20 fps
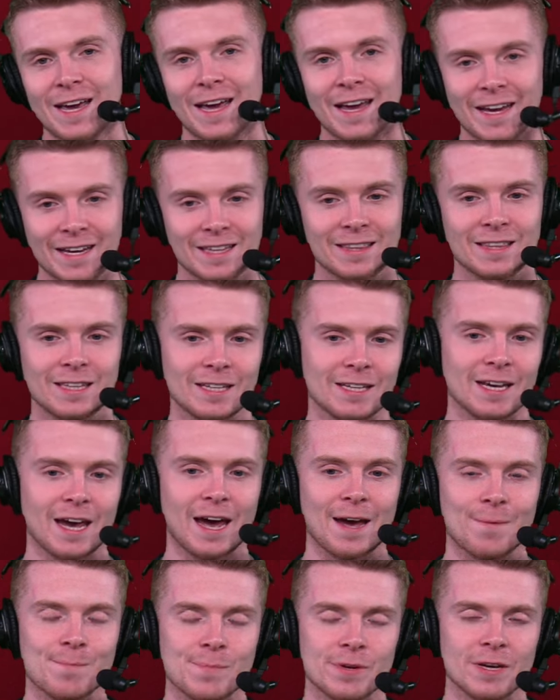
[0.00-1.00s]
in the
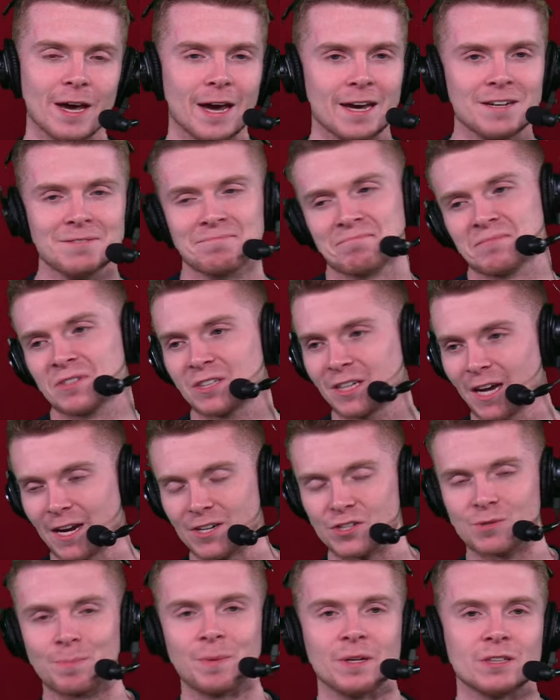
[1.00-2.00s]
NBA, which kind
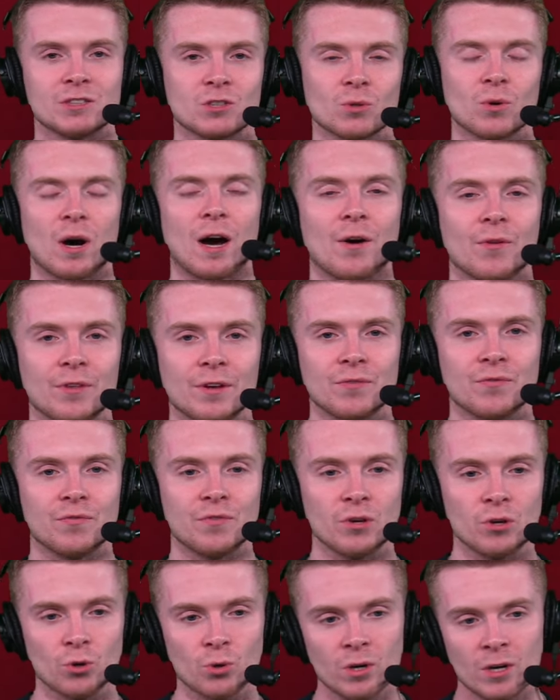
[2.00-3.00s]
of speaks to how they
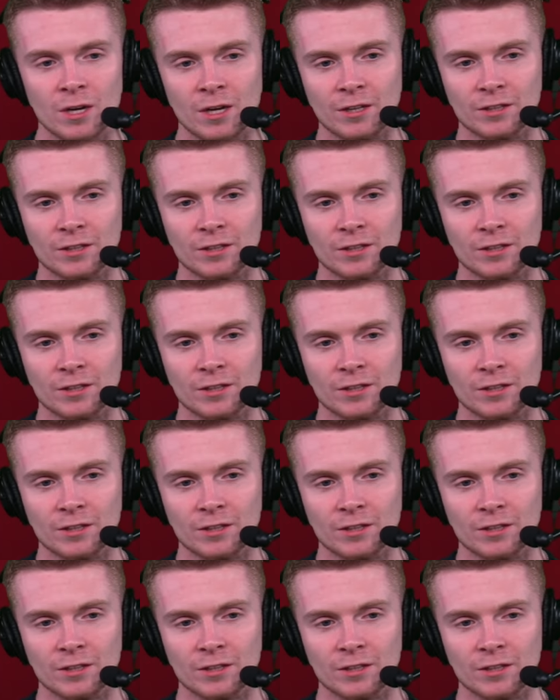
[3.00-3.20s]
view